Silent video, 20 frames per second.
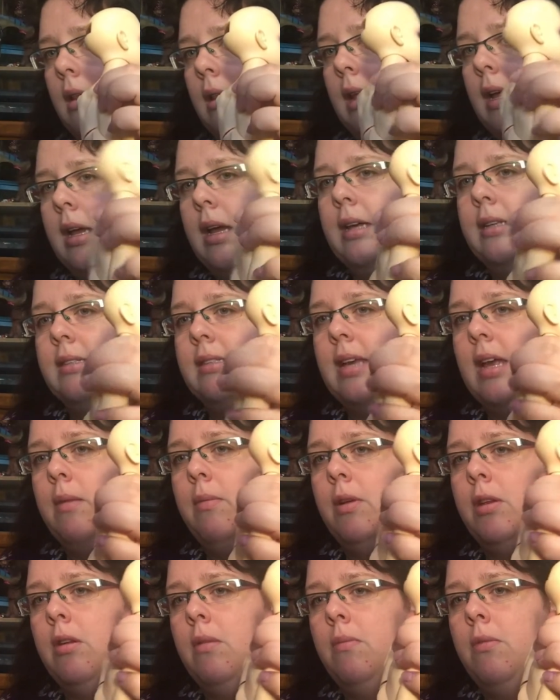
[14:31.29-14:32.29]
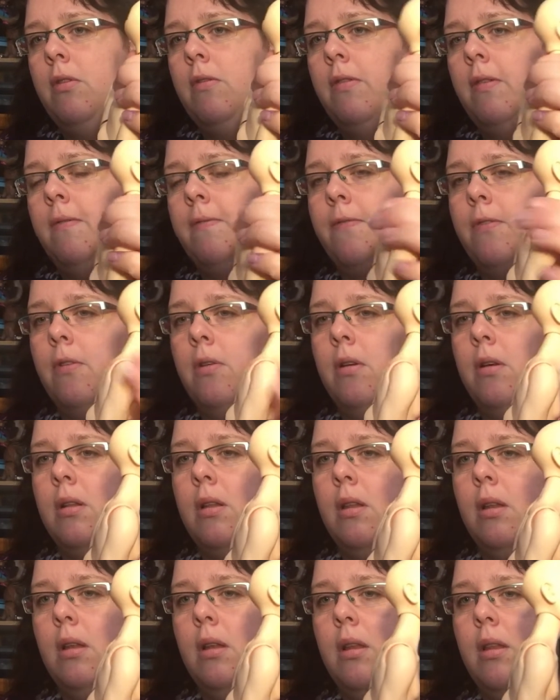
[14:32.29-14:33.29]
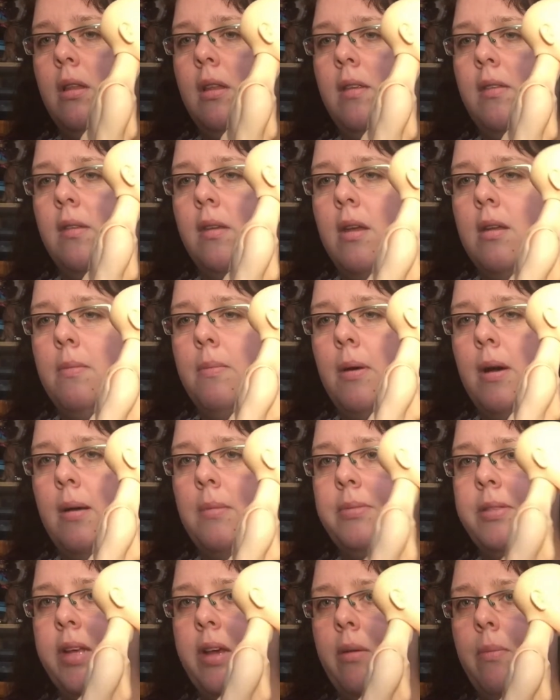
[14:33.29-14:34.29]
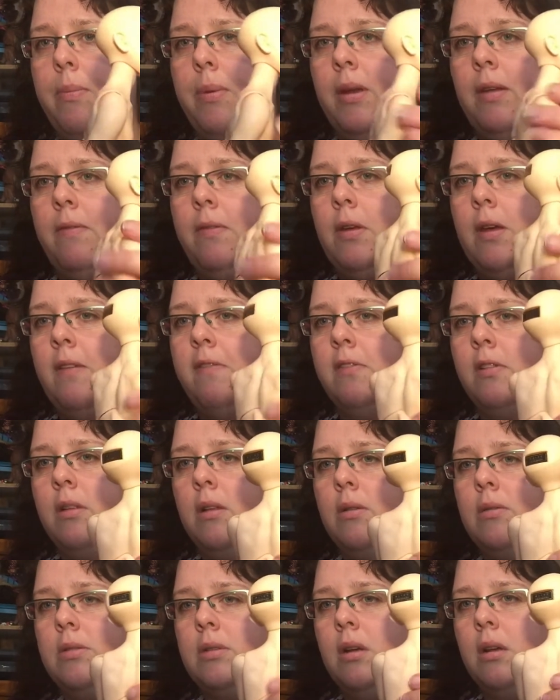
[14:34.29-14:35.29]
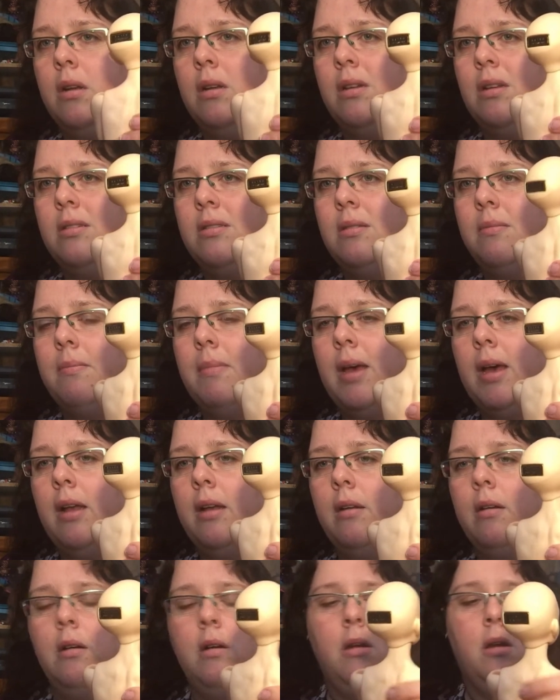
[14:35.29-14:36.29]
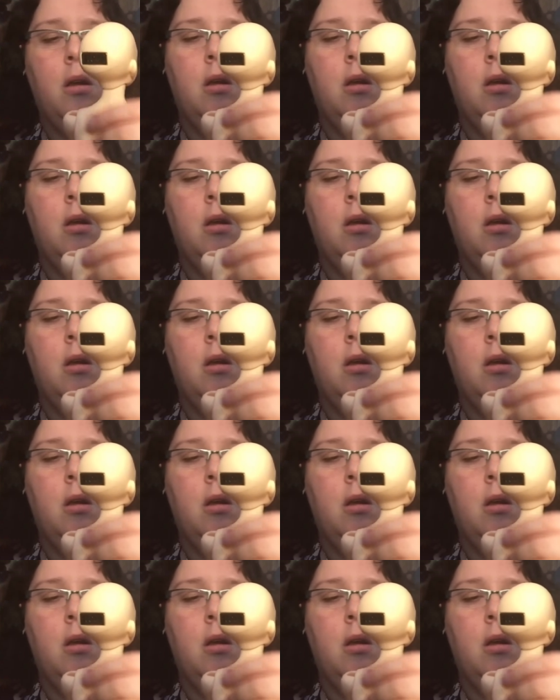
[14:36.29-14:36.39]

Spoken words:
Like I said, when you move him forward, this kind of pops out, but if you have clothes on, it doesn't matter.